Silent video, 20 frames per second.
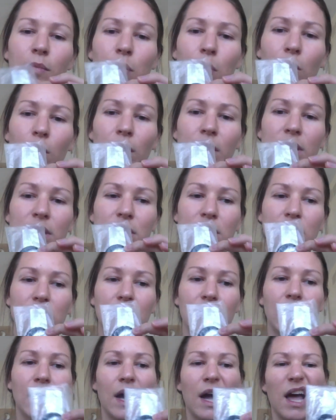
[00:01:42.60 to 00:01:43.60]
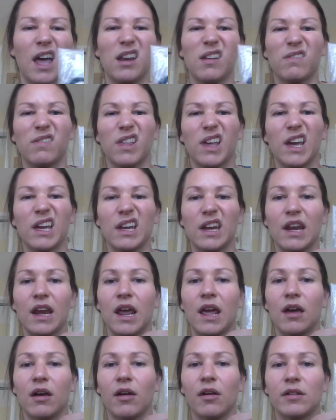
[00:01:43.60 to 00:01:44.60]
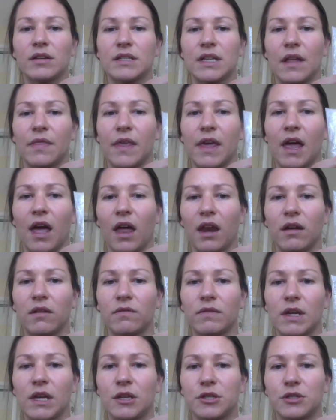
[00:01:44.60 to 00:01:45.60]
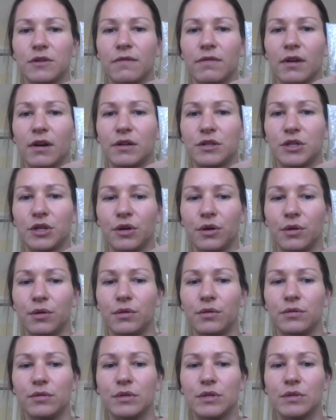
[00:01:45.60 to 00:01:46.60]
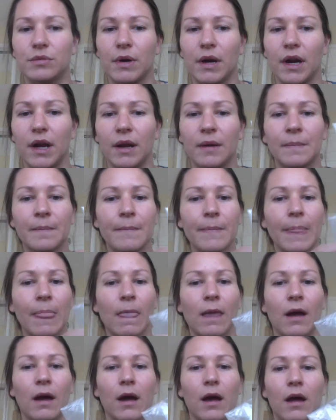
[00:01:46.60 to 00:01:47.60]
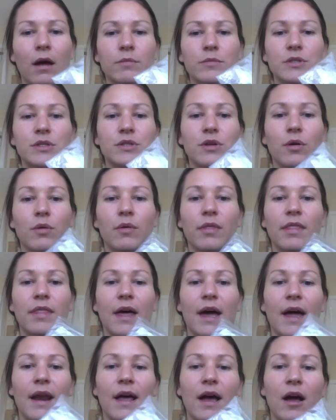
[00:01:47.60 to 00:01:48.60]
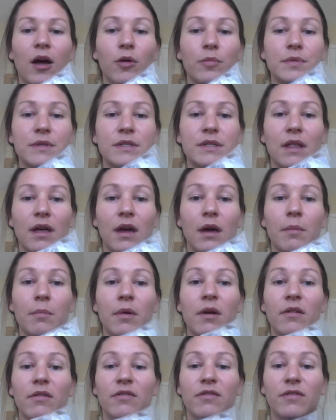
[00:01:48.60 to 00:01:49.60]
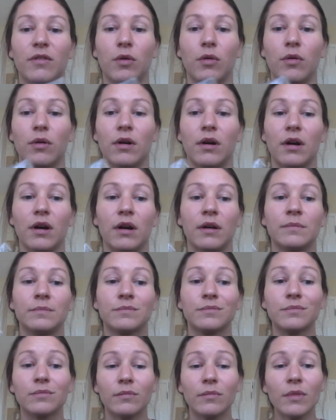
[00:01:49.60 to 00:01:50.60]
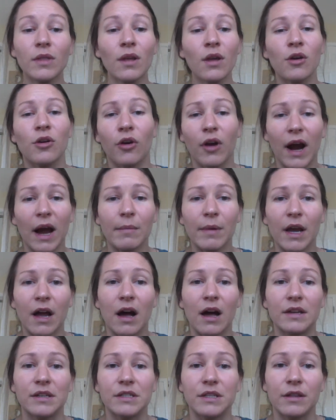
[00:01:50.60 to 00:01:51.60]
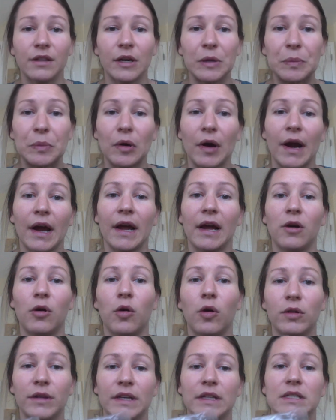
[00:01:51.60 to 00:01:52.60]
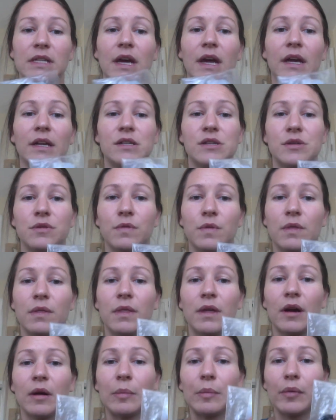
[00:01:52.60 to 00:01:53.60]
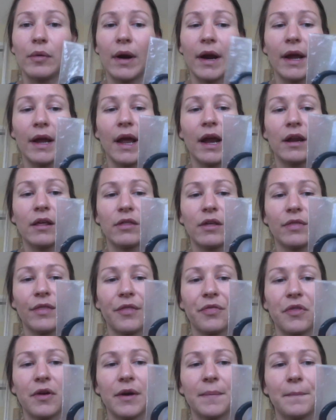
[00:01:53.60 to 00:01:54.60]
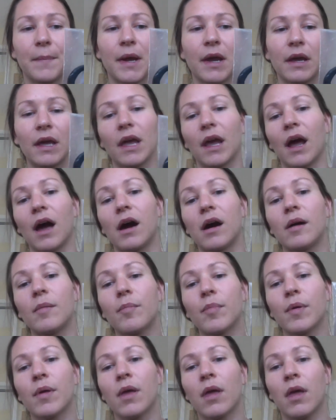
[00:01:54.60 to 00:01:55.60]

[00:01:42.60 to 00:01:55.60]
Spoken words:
pointy, kind of like nails at the end of each of their toes, right? So that helps them for grabbing onto their prey and holding tight to their prey, anything that they're picking up.